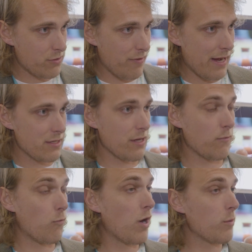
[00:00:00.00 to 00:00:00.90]
right. You
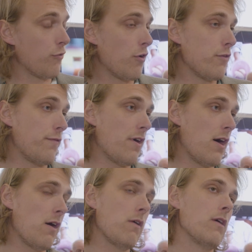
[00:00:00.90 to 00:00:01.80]
have one
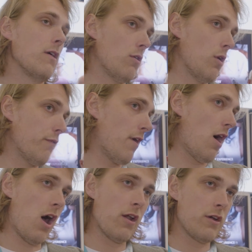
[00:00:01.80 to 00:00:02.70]
profile of
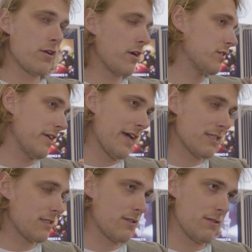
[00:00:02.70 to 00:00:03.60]
100
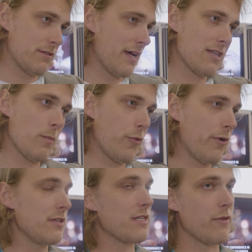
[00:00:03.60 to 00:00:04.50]
guest data
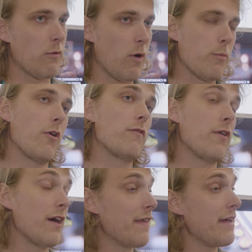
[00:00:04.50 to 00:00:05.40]
points, having one
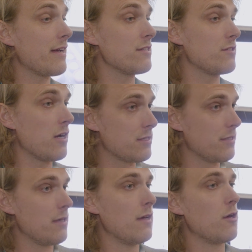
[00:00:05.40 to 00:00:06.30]
profile, and then you can start
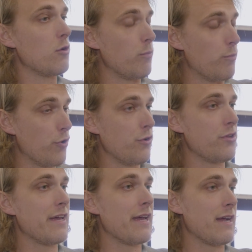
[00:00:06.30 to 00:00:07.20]

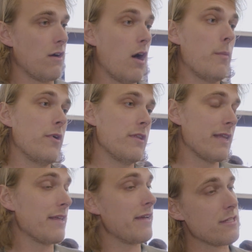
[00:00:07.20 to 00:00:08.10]
building upon
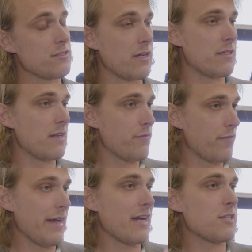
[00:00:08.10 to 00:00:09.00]
that. Then you can start
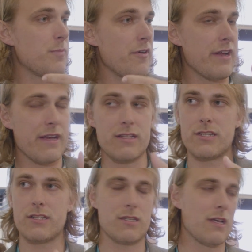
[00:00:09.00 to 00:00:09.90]
delivering
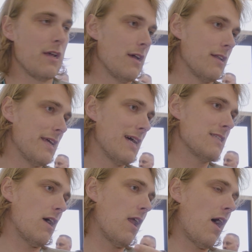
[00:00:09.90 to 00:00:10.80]
experiences that
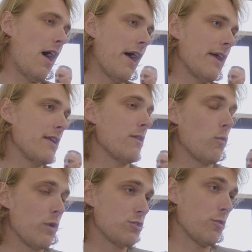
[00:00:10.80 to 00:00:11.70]
align
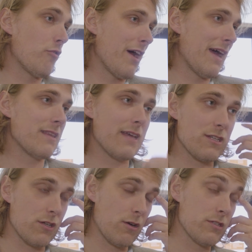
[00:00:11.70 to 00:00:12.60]
with your brand
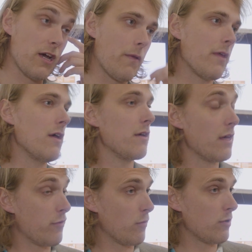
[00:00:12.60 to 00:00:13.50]
as a hotel.
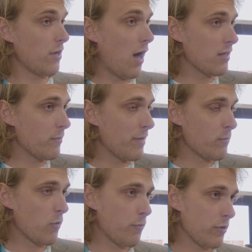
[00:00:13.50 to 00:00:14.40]
If you want to automate
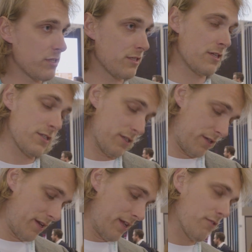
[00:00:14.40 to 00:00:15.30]
more processes,
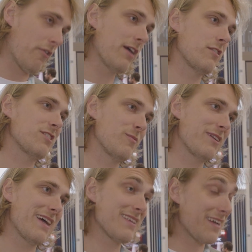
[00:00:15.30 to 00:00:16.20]
you need the right customer
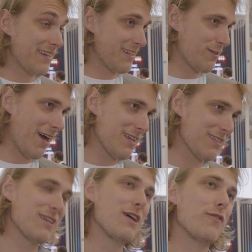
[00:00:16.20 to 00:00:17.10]
data, you need the right
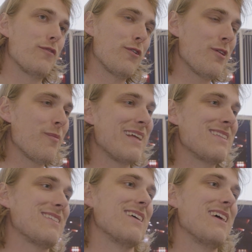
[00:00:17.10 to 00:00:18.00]
fundament
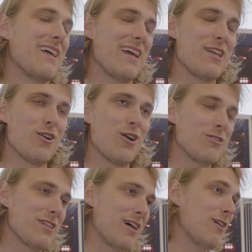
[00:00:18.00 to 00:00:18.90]
in your
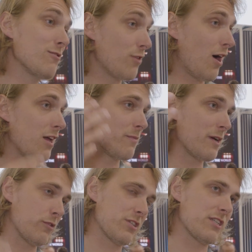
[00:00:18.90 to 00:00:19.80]
hotel to automate
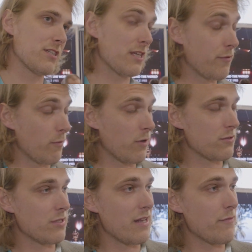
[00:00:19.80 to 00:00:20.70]
processes. If you want
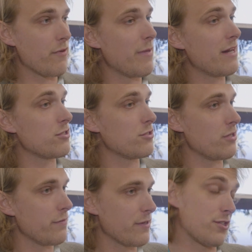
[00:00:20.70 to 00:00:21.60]
to deliver better
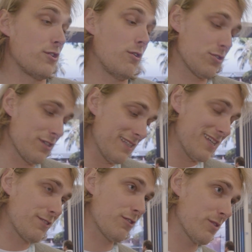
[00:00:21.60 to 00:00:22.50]
service, you also need
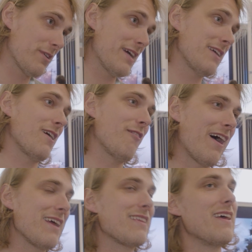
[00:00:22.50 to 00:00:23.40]
that customer data
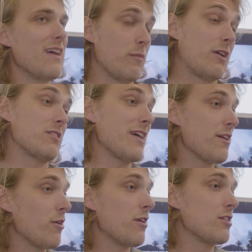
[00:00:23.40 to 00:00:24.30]
right, because then
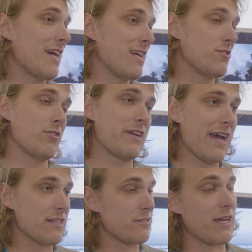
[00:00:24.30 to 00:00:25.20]
you understand your
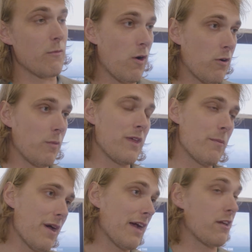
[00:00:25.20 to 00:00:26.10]
guests, you can welcome them
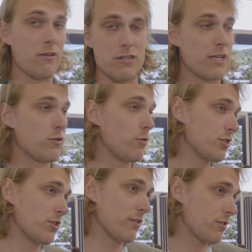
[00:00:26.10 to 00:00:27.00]
back, you understand who is
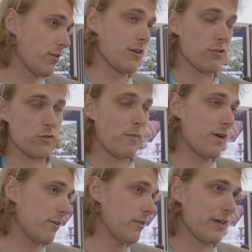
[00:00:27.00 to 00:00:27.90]
your returners, who's my
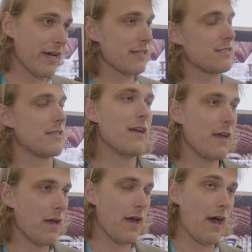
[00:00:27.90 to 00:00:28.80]
loyal guest.
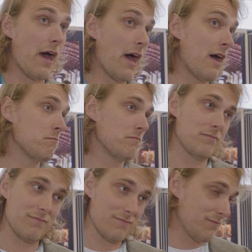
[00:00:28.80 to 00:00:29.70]

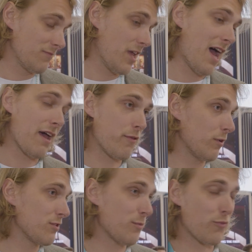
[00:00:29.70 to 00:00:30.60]
If you
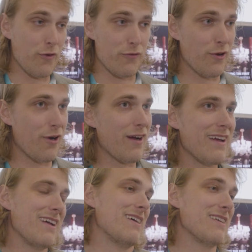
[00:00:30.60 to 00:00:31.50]
want to improve your
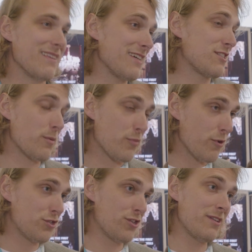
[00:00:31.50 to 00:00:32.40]

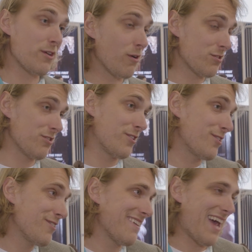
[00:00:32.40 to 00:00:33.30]
distribution, you
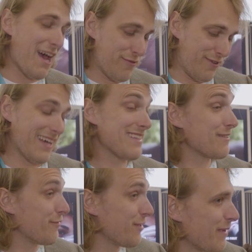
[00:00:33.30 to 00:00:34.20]
also have to get the
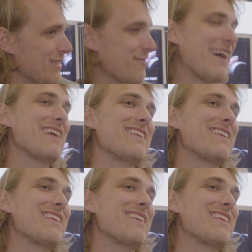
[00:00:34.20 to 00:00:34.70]
fundamentals right,